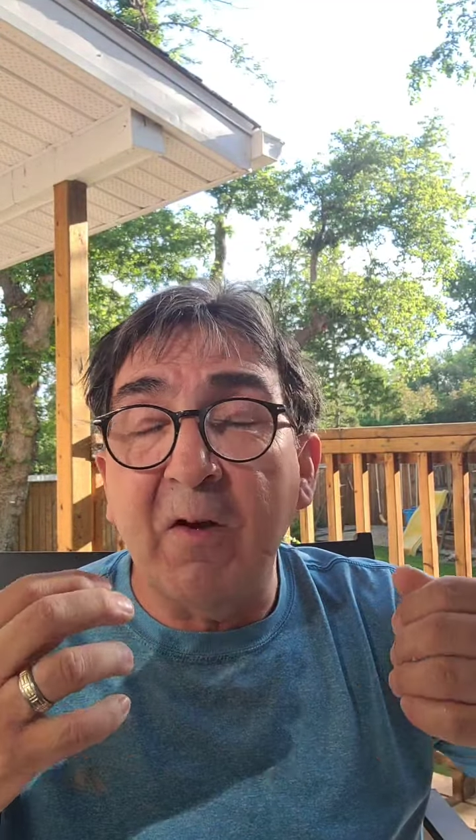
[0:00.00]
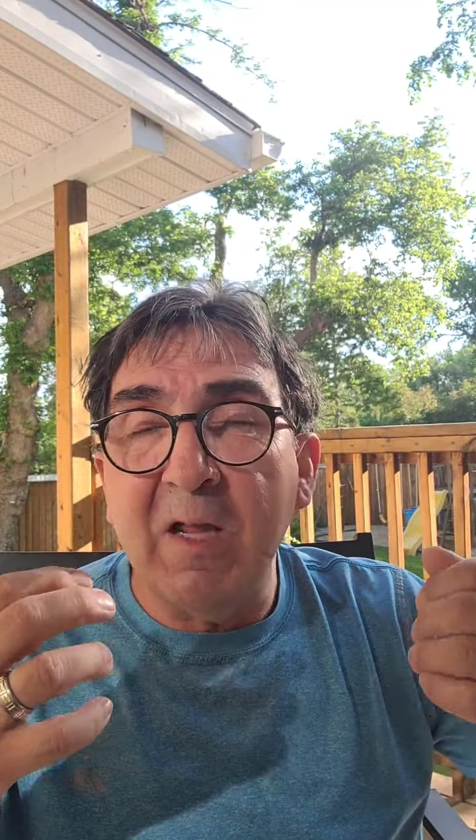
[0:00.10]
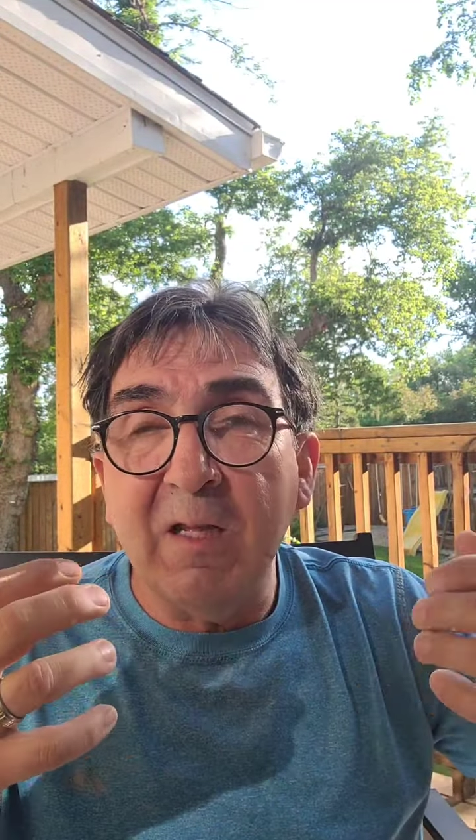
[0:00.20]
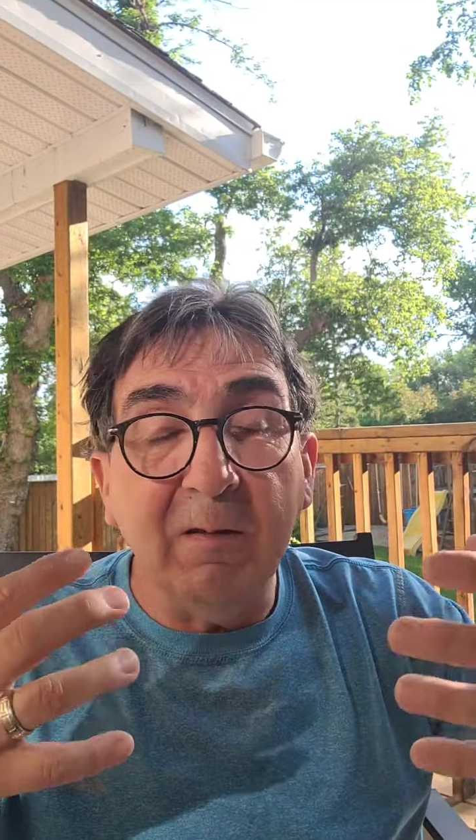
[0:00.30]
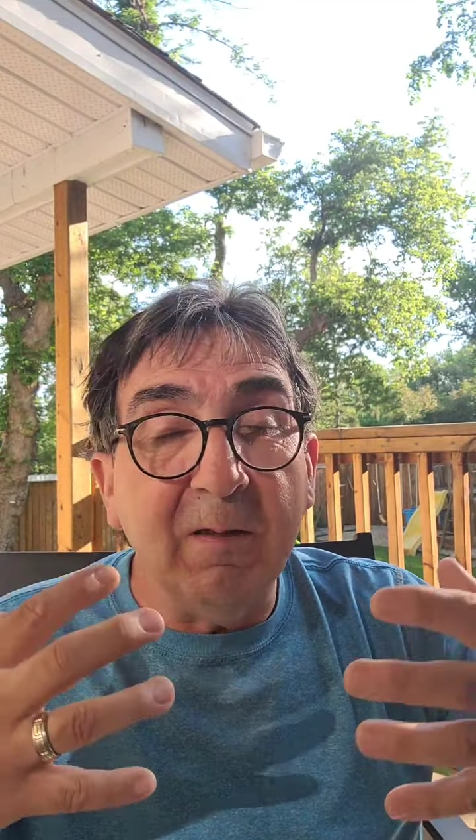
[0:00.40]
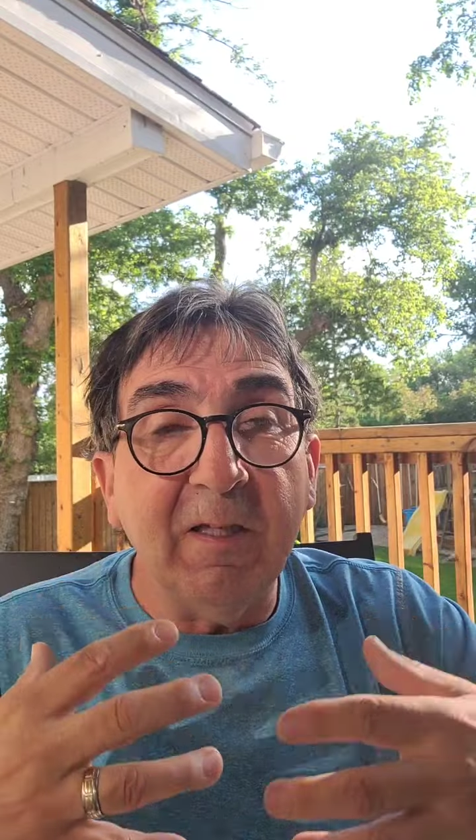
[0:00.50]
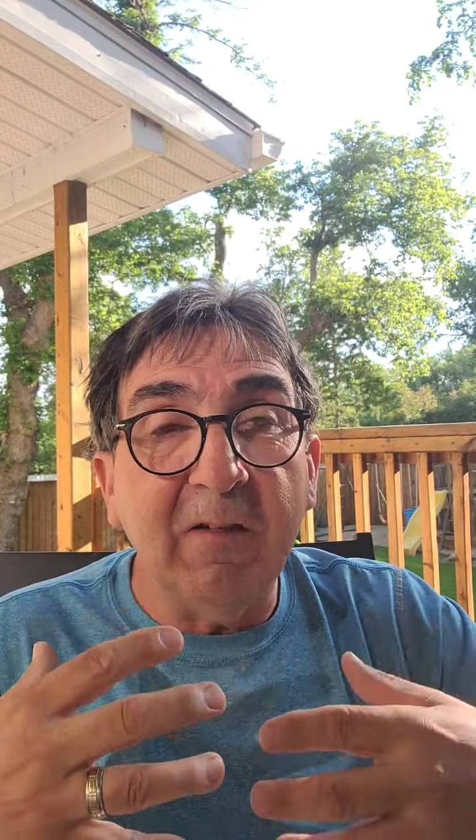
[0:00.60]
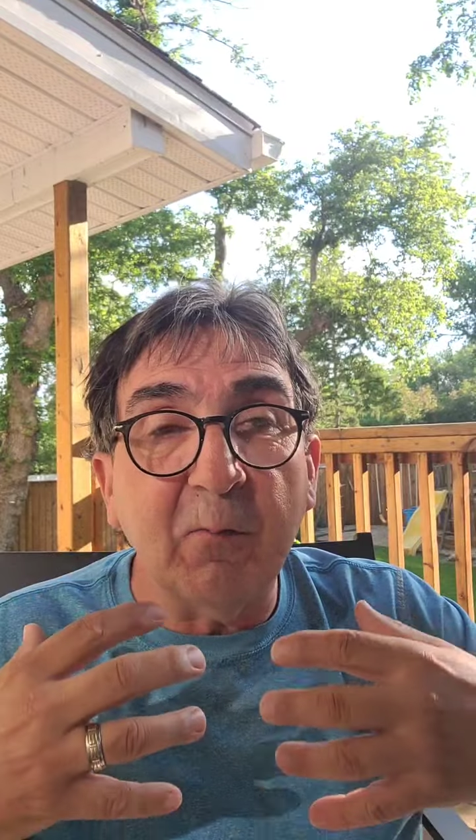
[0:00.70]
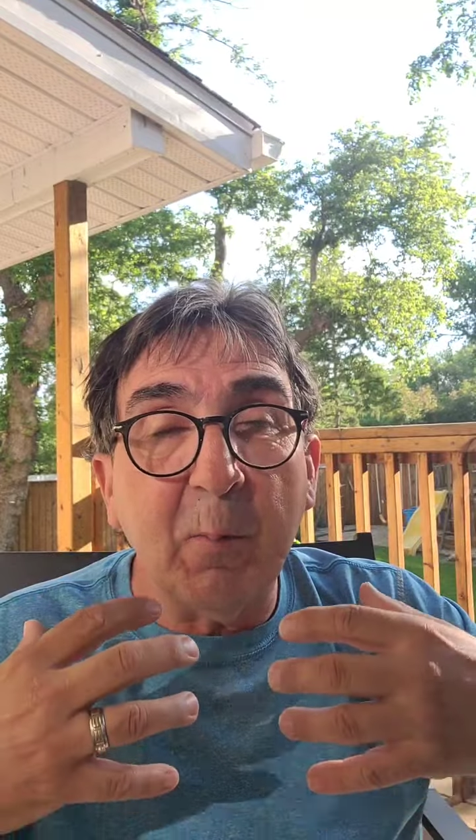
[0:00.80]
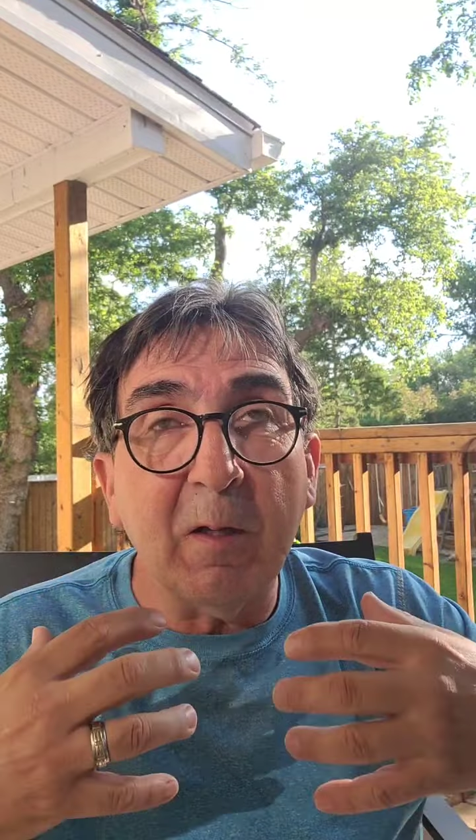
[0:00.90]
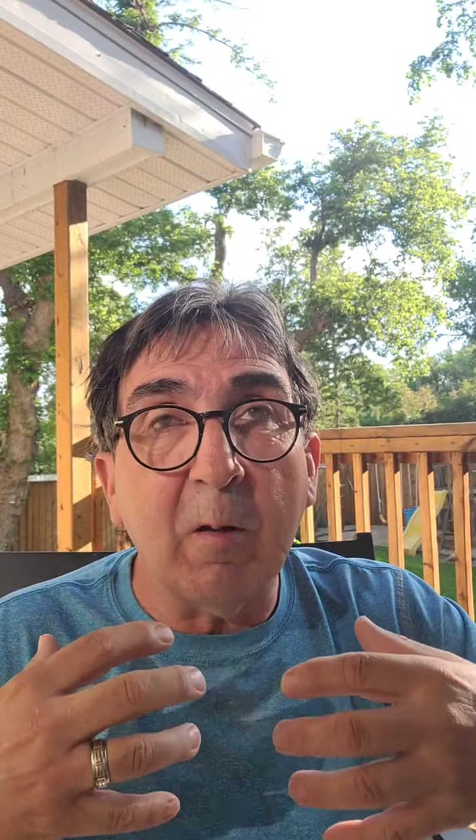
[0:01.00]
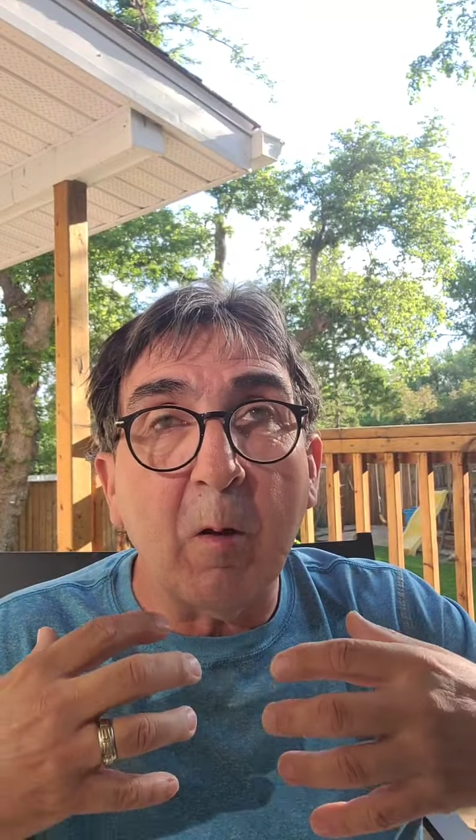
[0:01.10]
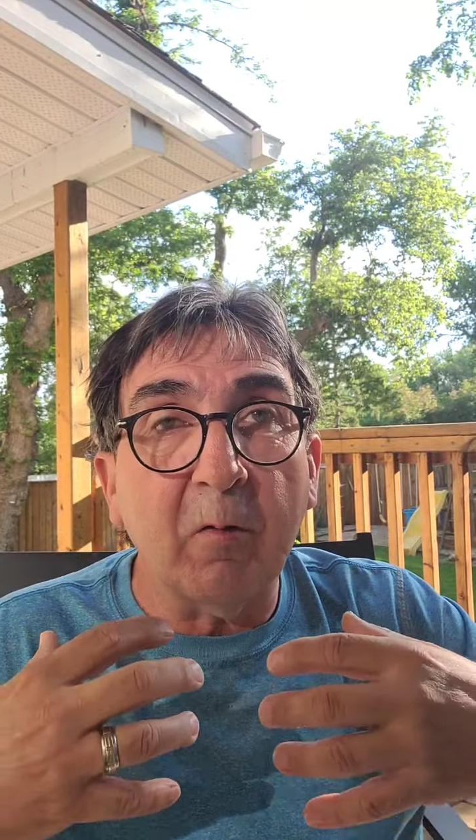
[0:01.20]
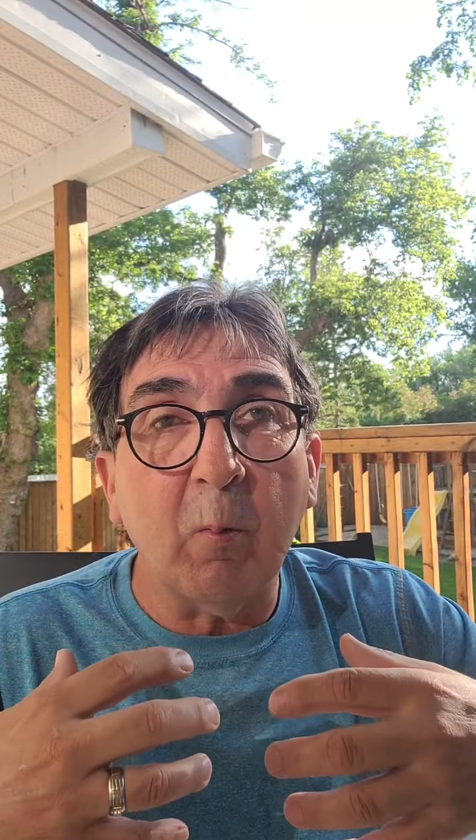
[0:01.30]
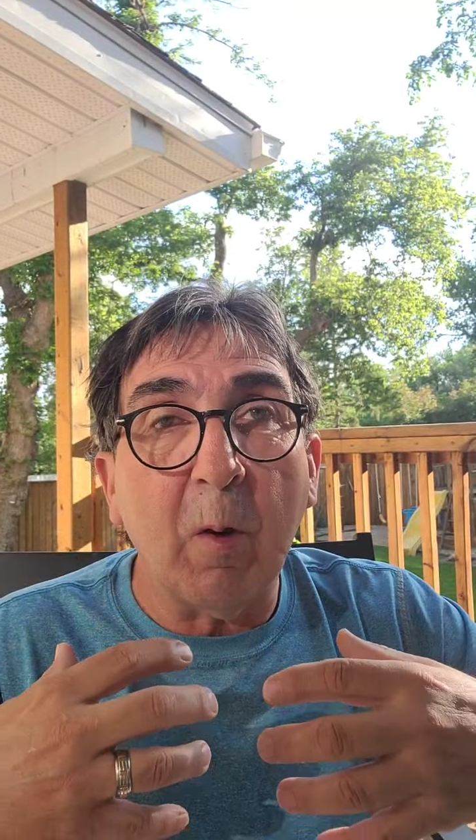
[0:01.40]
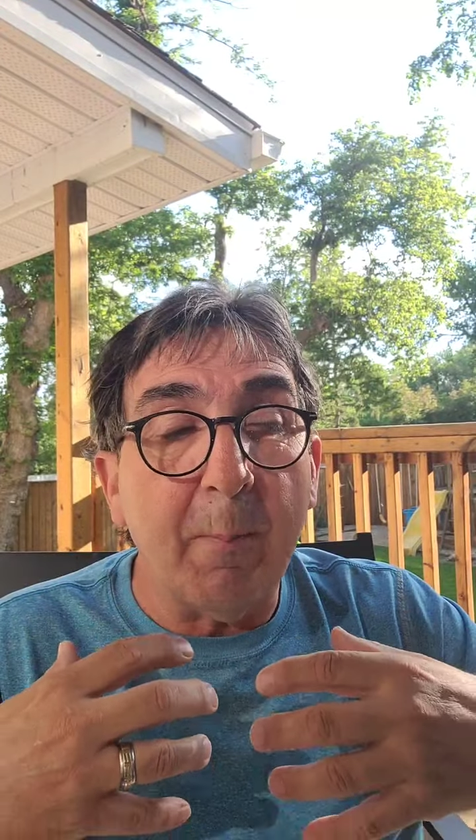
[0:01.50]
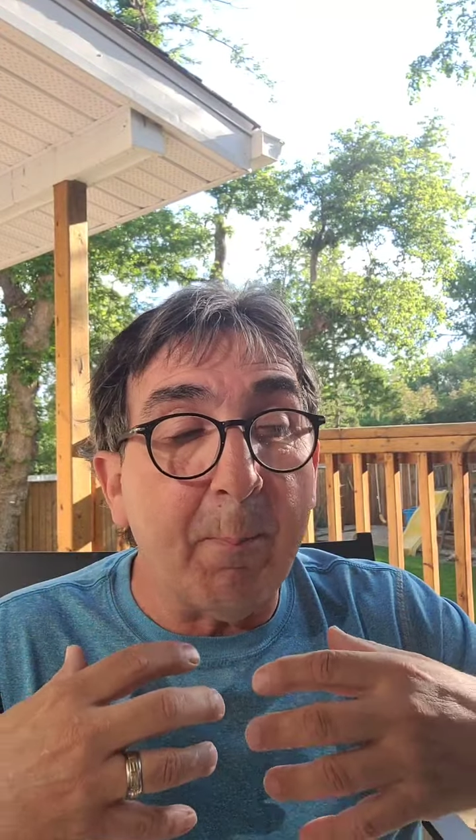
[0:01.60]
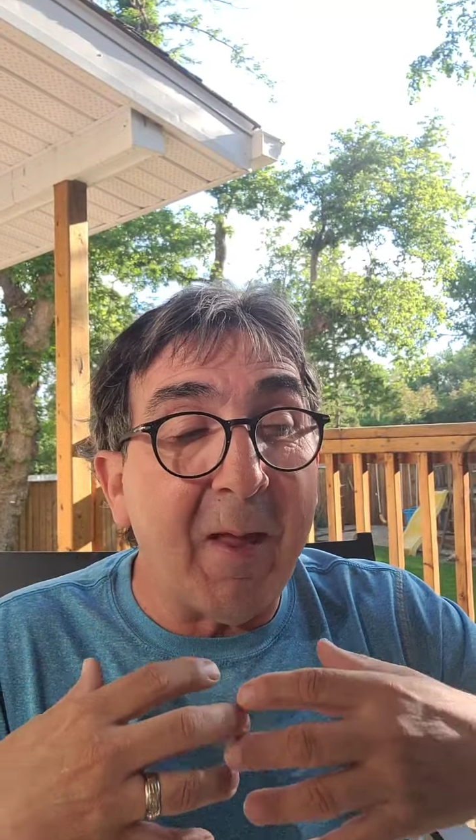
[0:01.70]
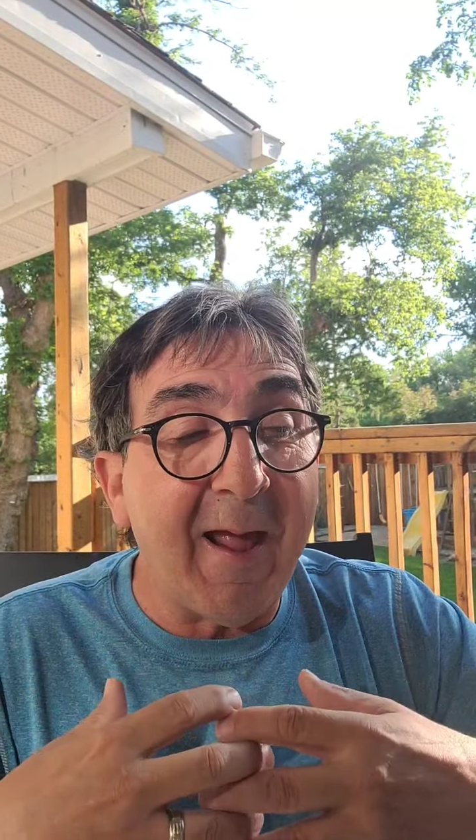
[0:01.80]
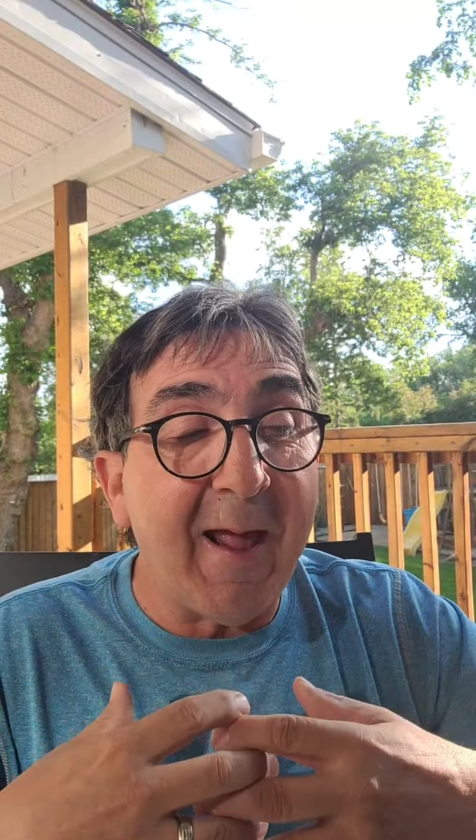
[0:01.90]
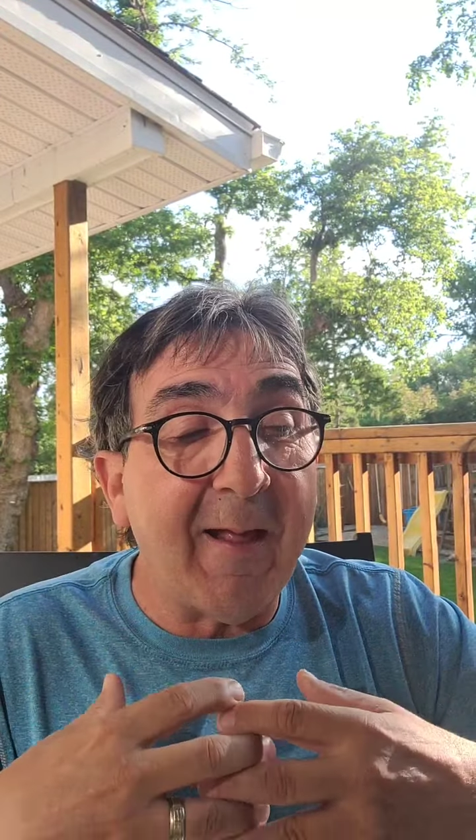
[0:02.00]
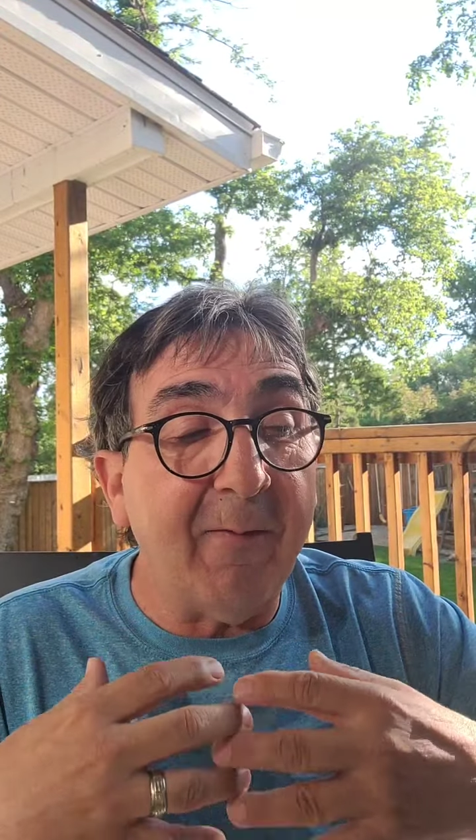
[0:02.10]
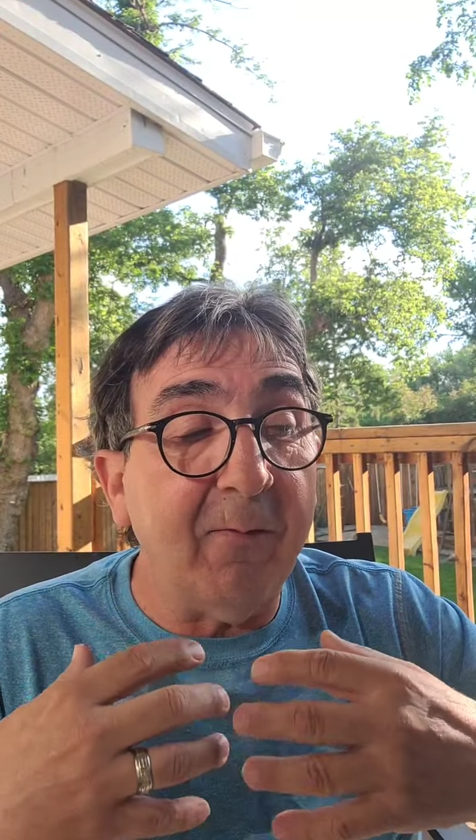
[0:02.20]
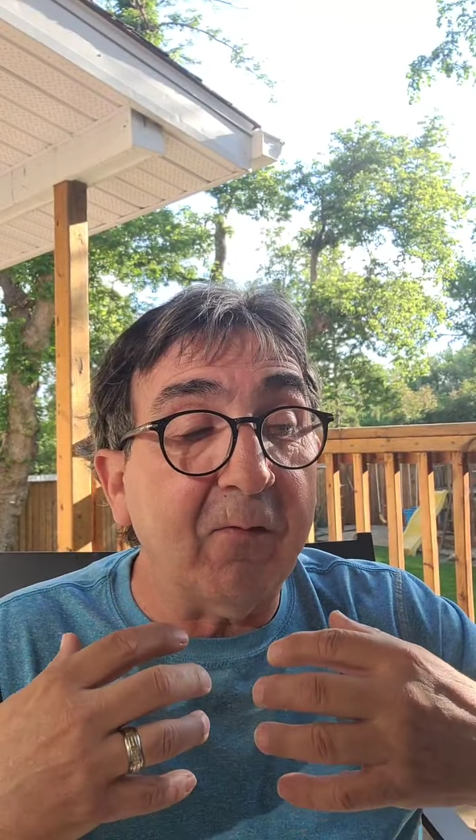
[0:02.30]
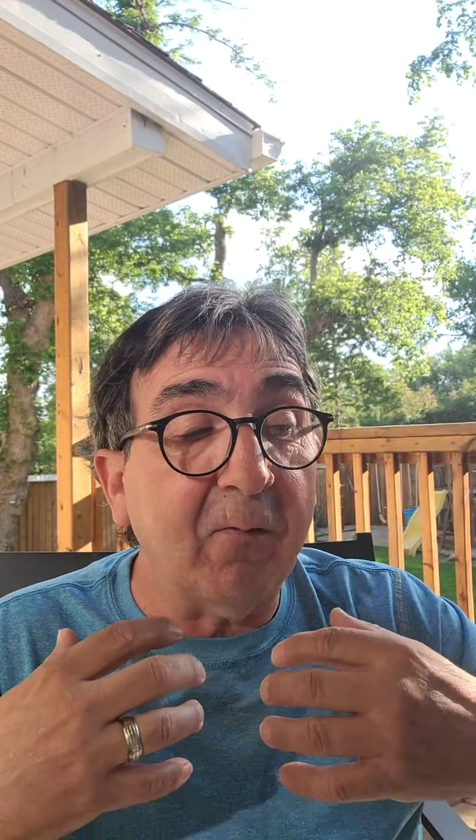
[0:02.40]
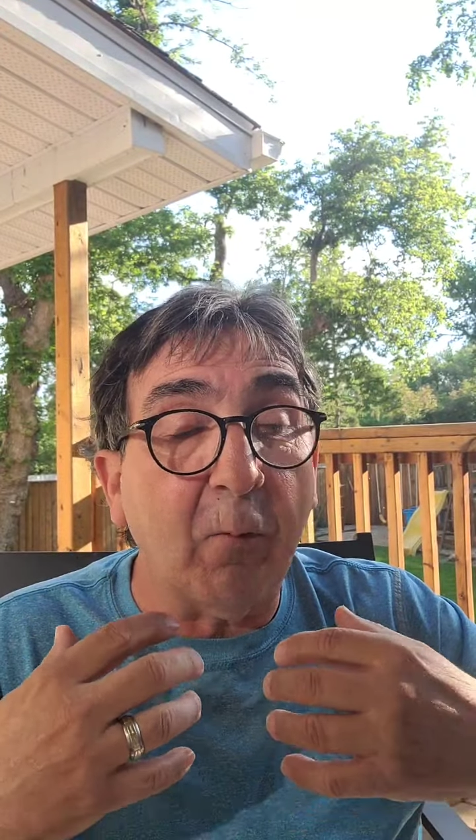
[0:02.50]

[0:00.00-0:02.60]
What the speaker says: and he leads me along the right paths